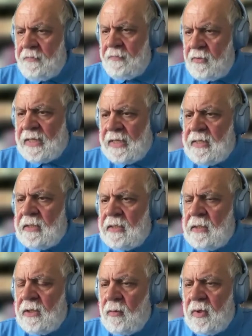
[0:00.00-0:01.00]
have threatened
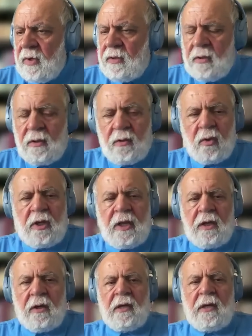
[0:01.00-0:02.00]
Iran with
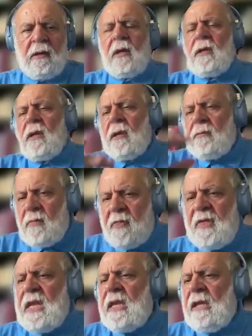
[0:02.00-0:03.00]
nuclear in a
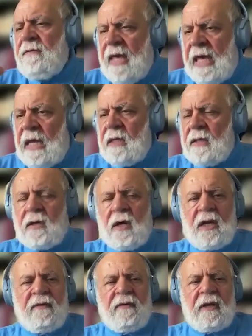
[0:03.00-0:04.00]
thinly veiled
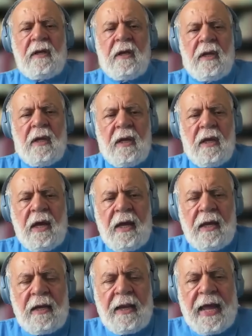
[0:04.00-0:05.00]
kind of a
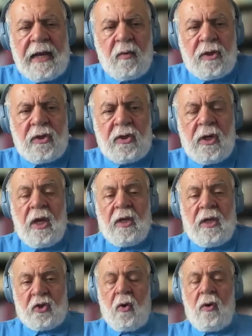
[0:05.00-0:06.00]
language.
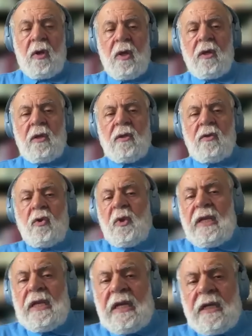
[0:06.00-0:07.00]
So, do
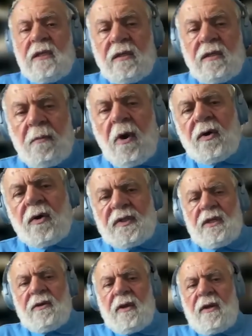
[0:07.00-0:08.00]
we need
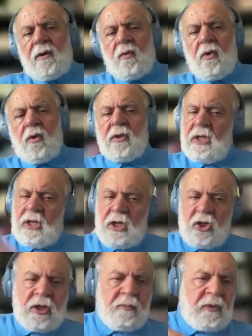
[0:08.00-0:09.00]
democracy around the world, in
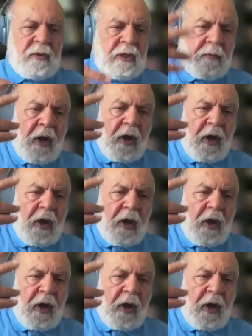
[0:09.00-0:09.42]
Egypt, in